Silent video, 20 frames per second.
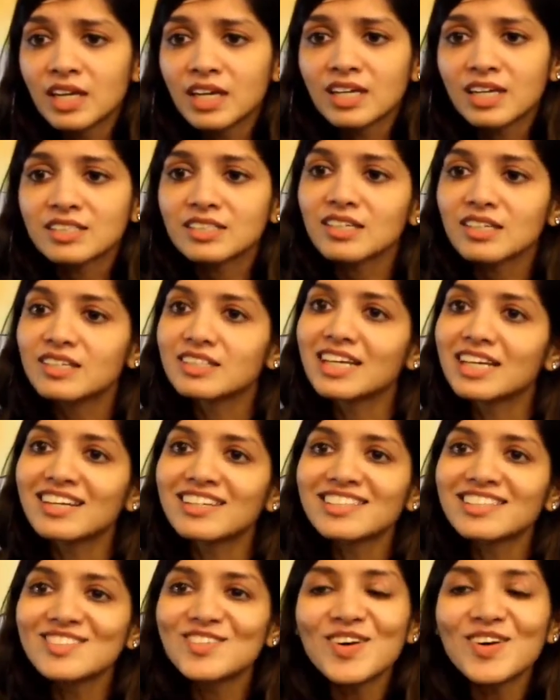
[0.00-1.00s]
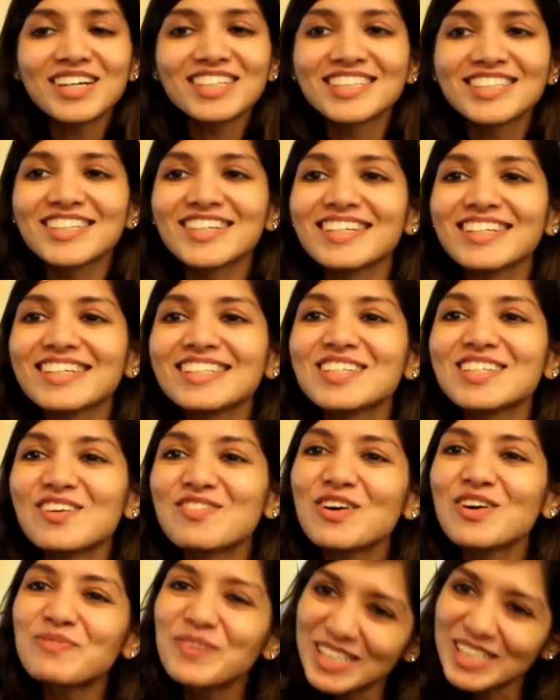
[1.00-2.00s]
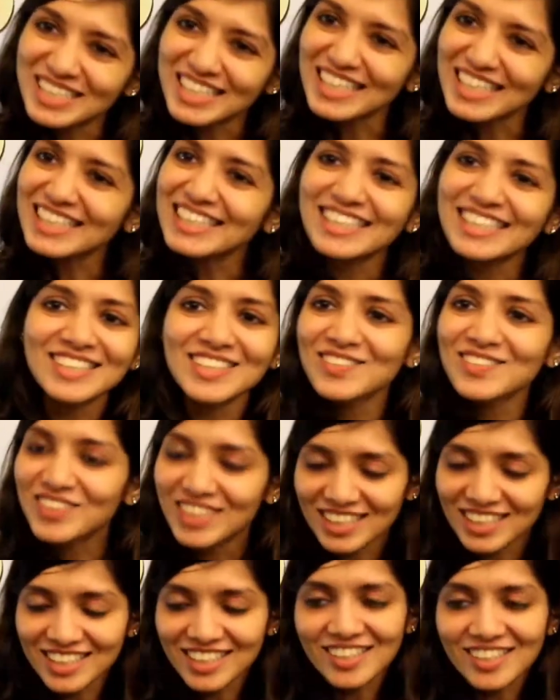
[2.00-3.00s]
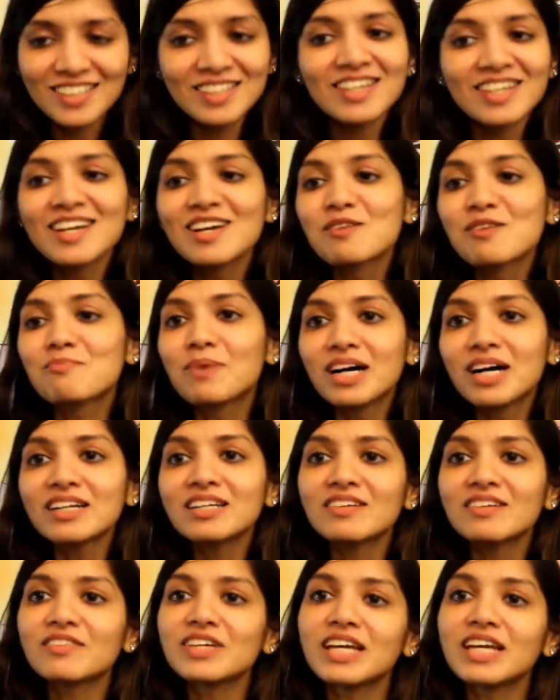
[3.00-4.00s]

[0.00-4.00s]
So there is no assurance of a percentage of return, but we